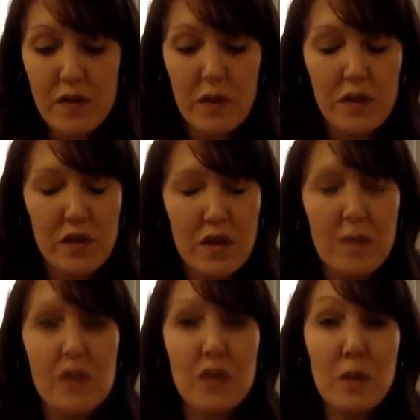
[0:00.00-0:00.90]
there's going to be
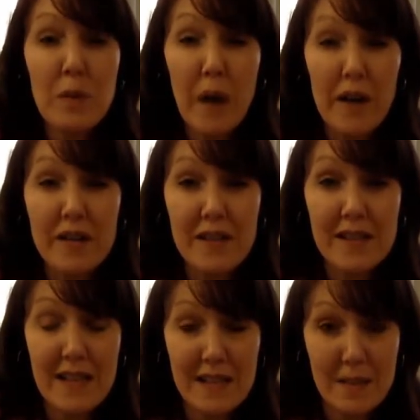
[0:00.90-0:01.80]
2 parts for this
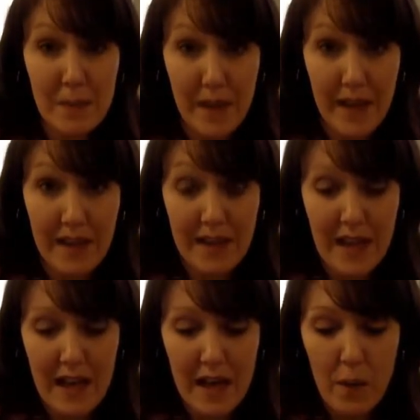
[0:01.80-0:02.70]
lesson
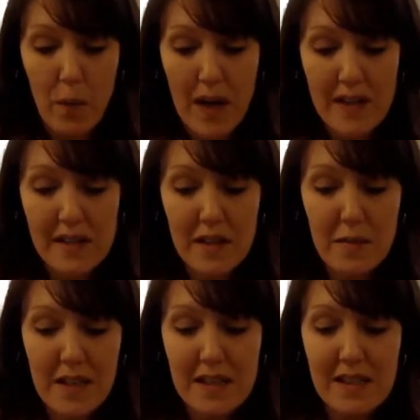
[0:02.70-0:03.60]
plan. One is going to
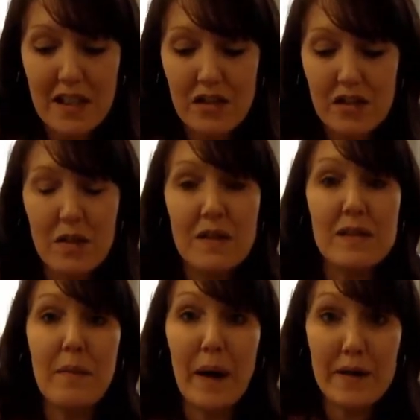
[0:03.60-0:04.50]
be to teach students
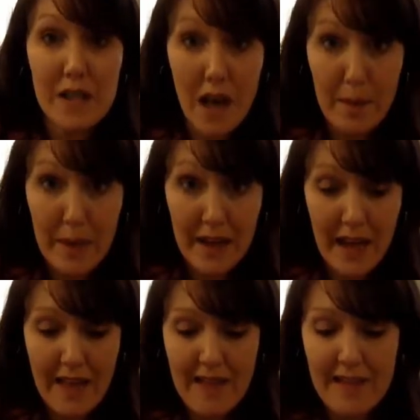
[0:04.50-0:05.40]
about a topic,
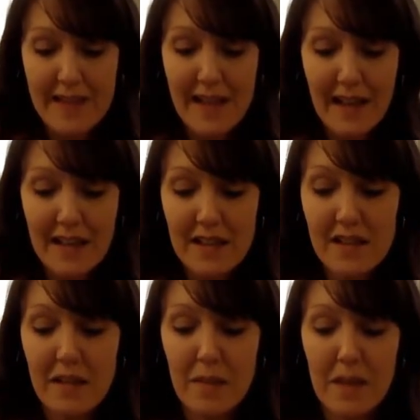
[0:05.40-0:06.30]
and then the second is
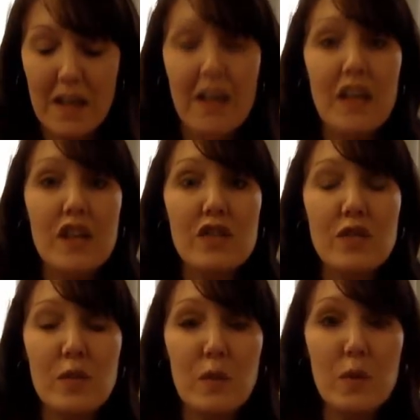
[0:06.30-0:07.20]
going to be
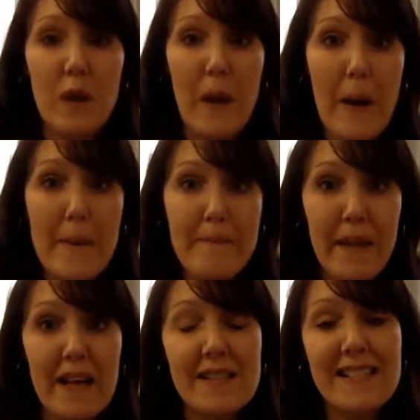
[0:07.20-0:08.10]
to
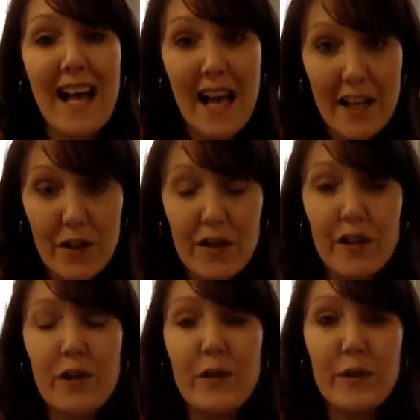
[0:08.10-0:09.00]
assign or
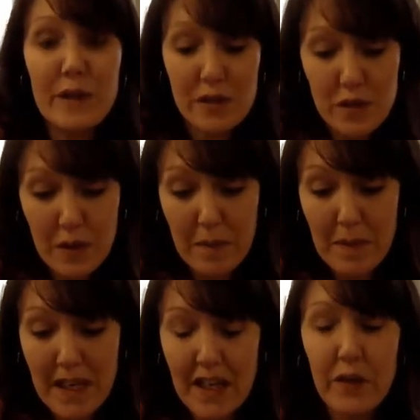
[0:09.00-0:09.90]
include a student
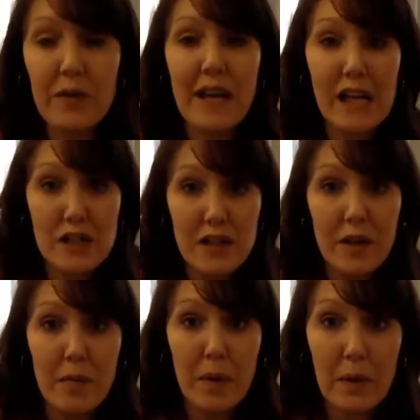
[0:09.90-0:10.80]
media creation
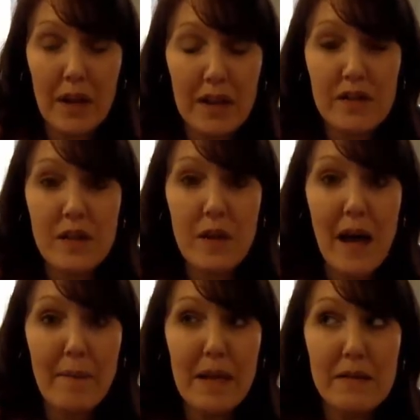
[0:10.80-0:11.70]
component. So
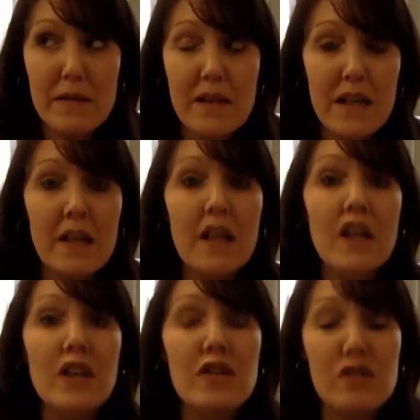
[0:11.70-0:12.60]
that means that
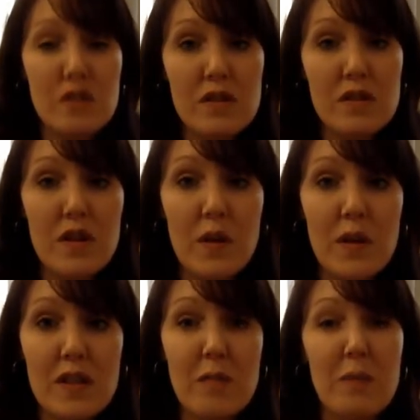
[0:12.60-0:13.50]
your students are going
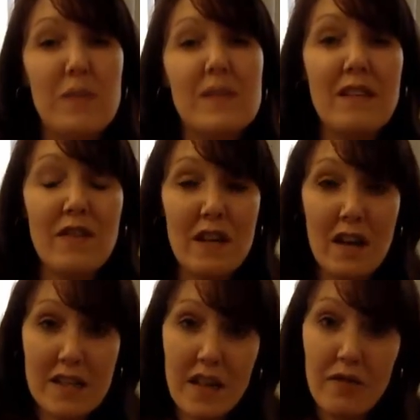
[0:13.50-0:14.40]
to be receiving
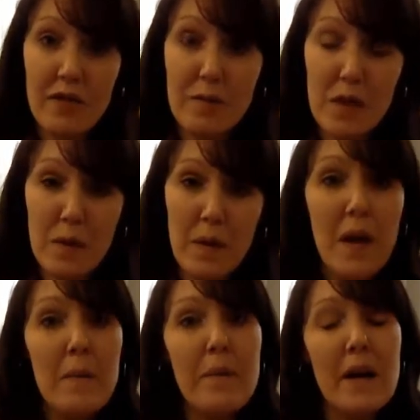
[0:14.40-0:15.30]
content from you,
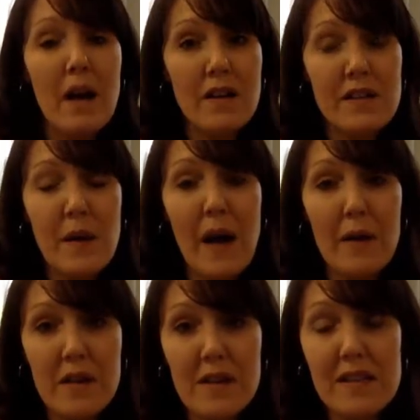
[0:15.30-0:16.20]
but also how are
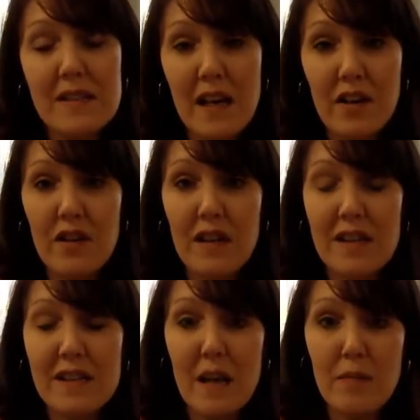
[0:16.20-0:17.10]
you going to set your
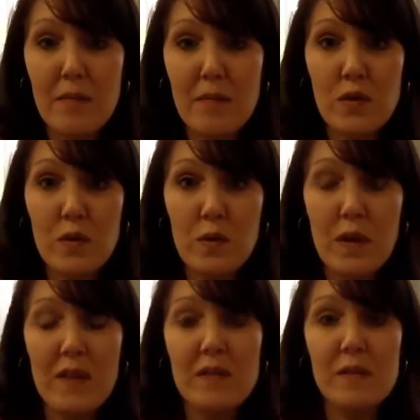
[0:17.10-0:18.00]
kids up to
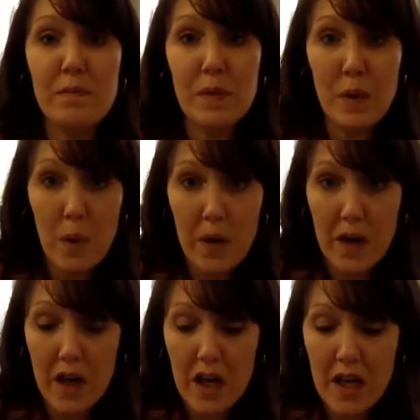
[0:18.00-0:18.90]

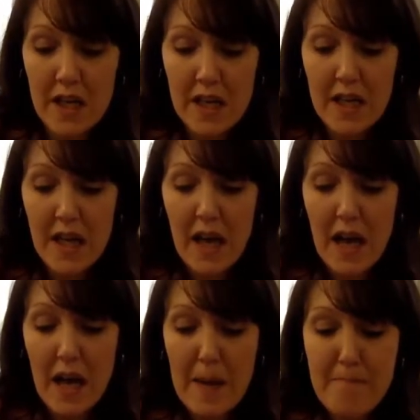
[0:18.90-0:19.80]
explore
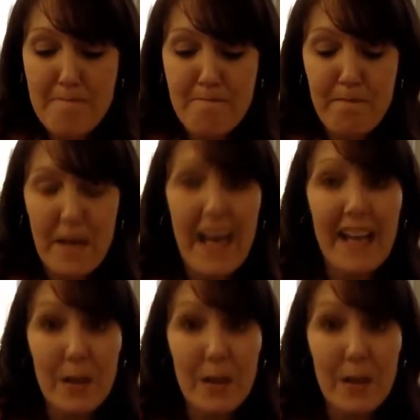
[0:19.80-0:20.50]
and